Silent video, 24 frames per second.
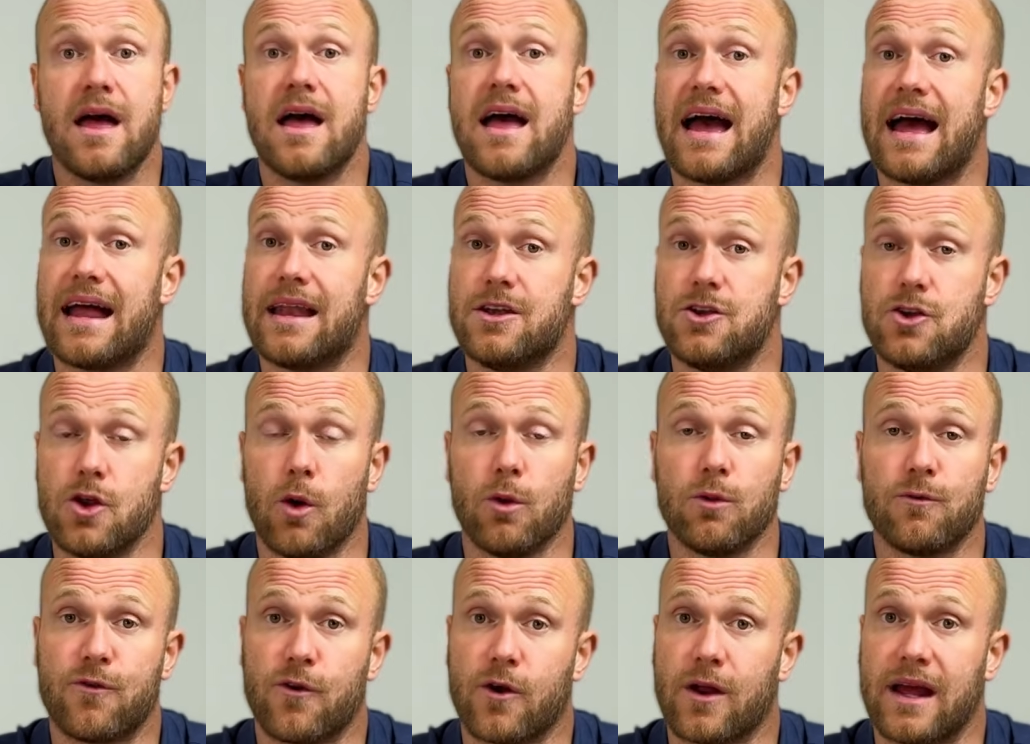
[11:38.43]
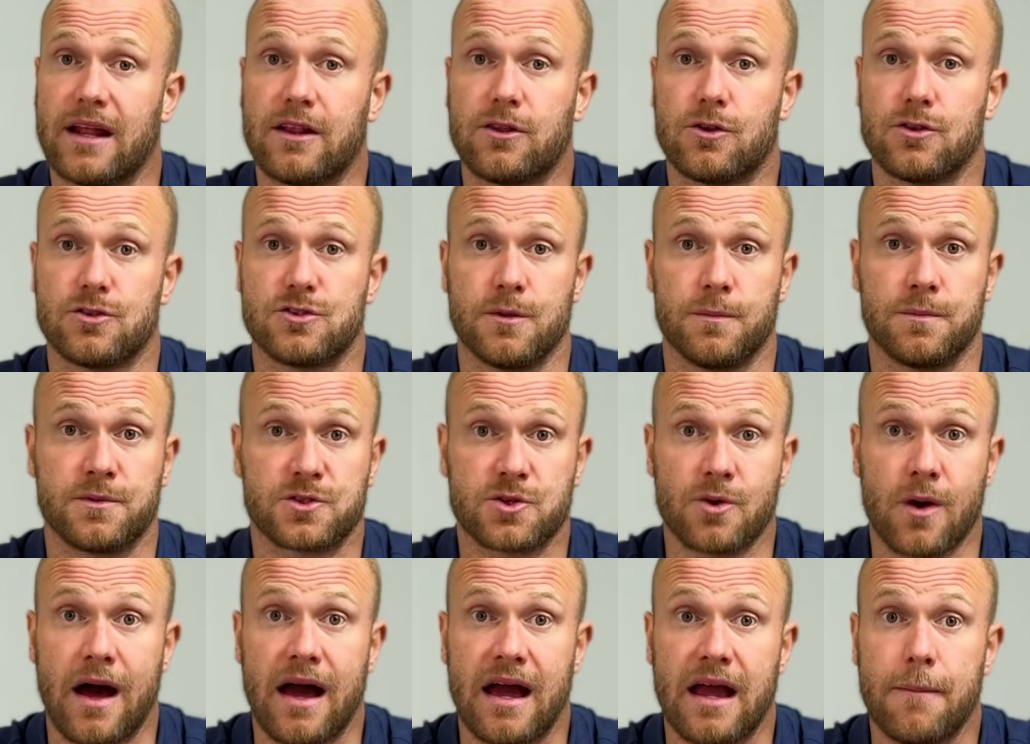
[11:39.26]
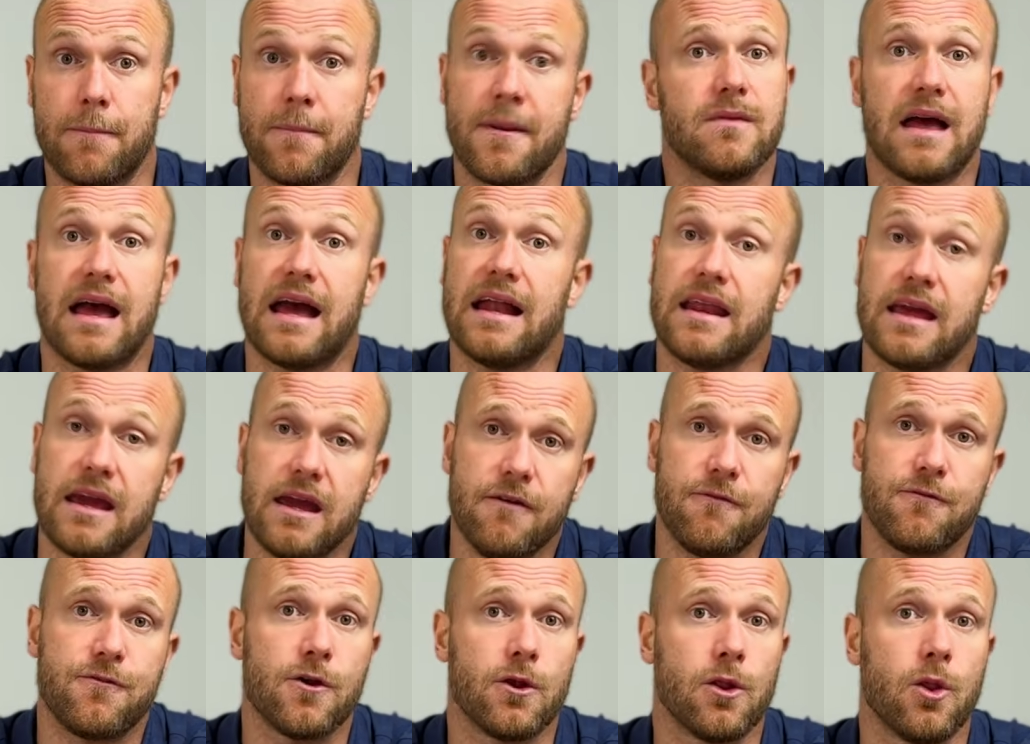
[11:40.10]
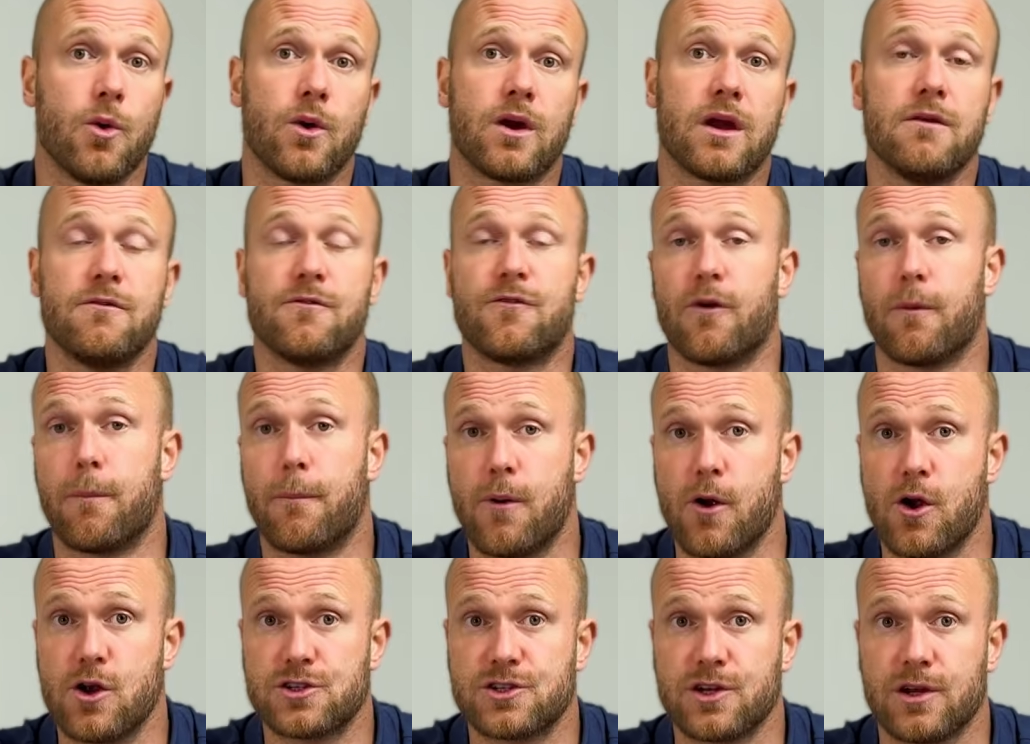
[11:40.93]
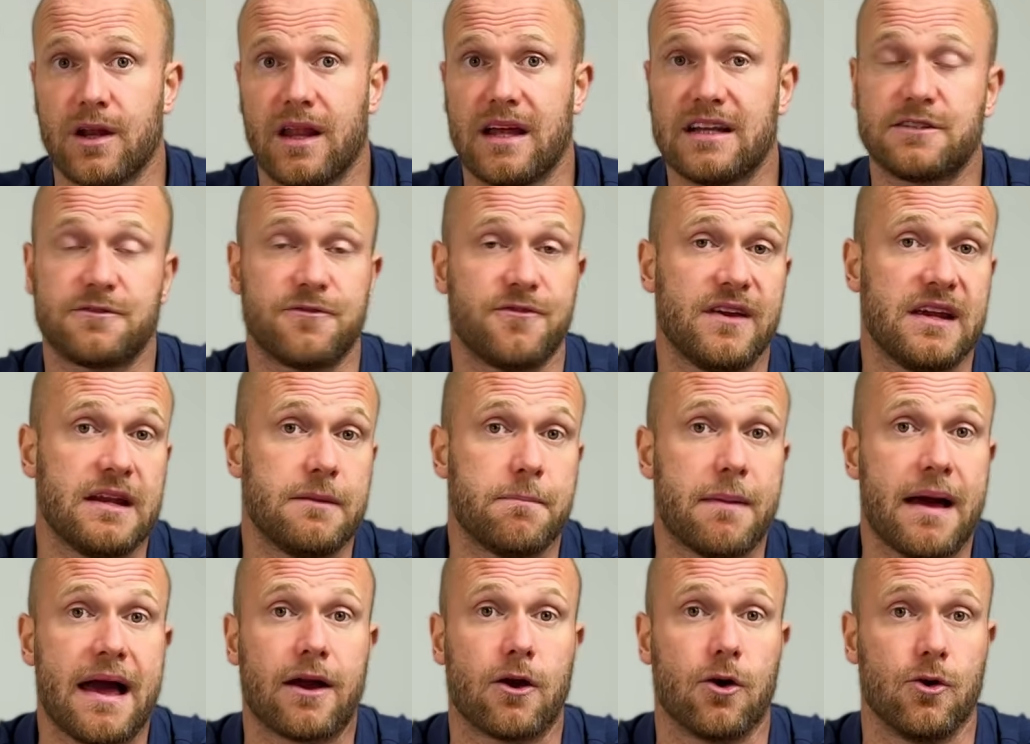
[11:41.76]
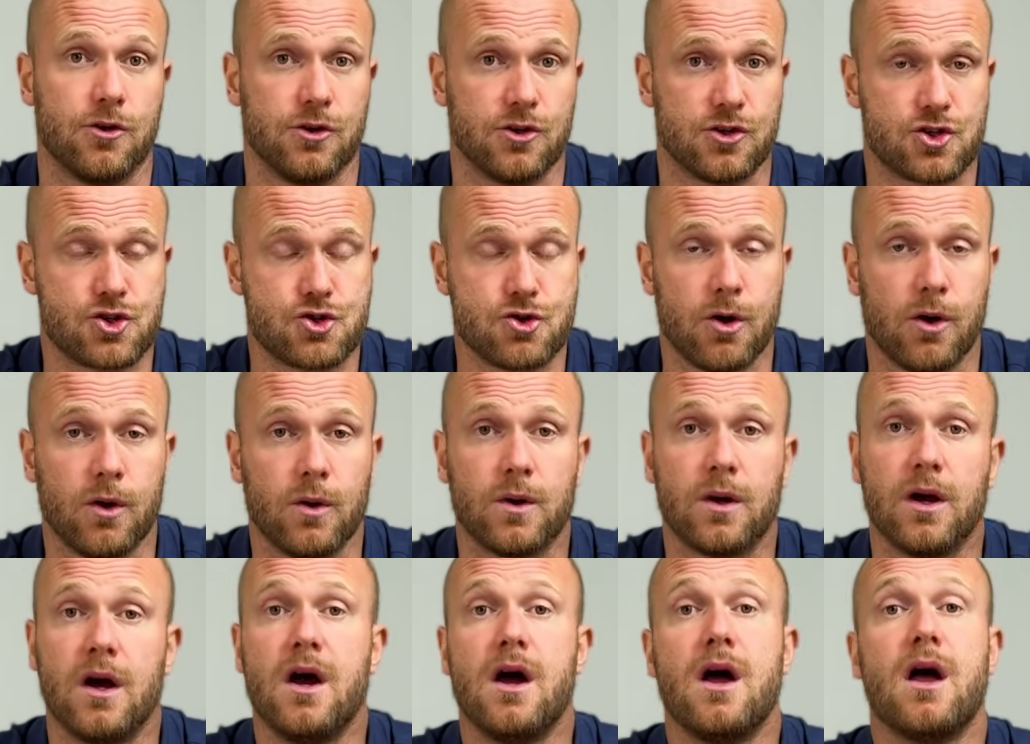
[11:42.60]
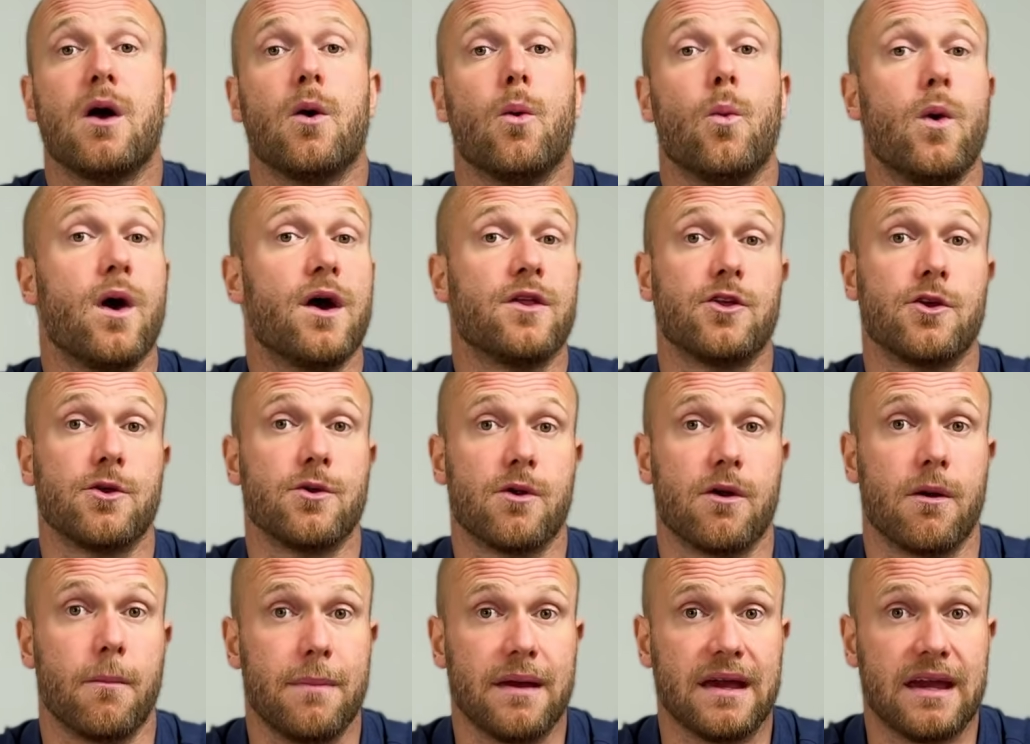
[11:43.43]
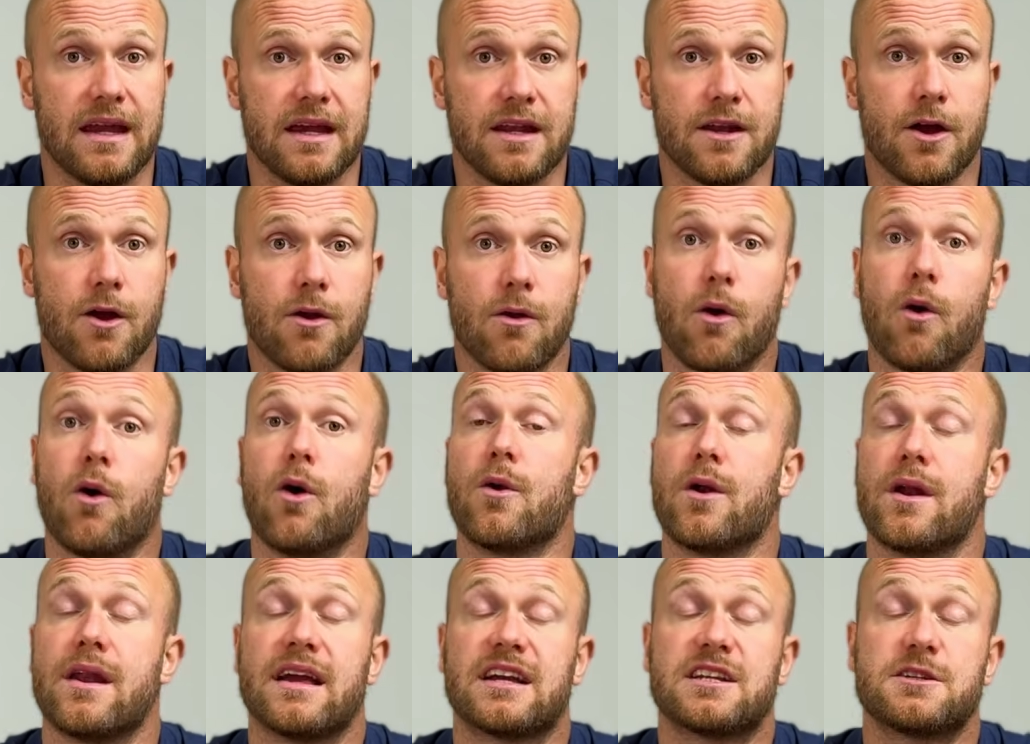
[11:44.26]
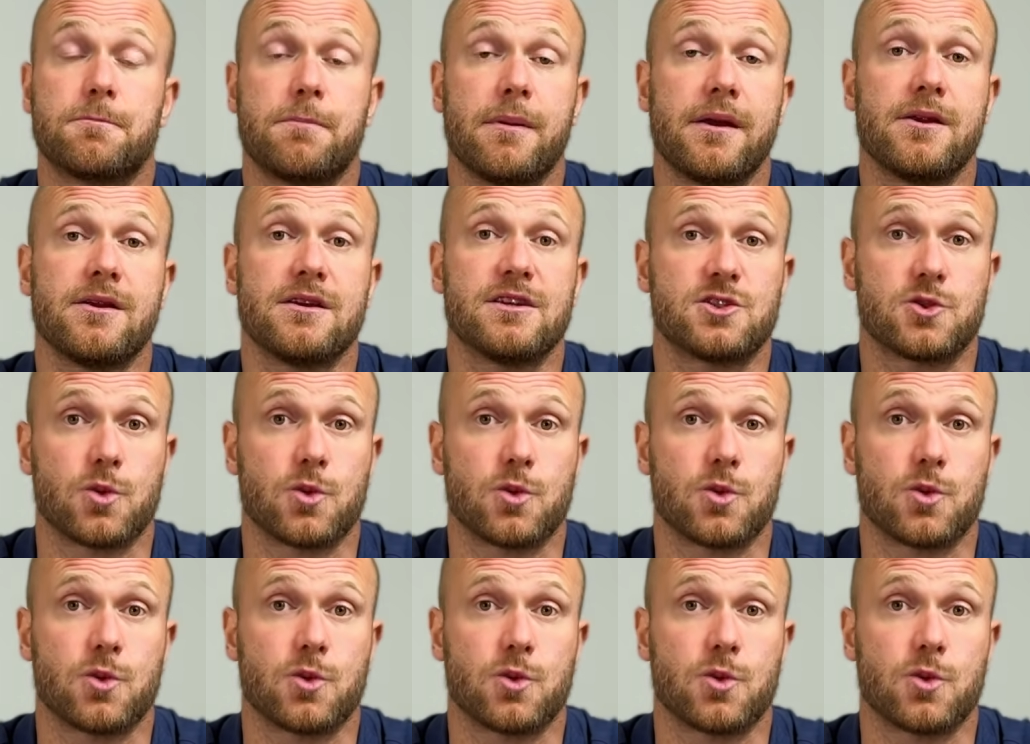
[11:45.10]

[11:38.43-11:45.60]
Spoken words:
And don't forget to subscribe. And if you're looking for personalized feedback on your stroke, whether you're a beginner or an experienced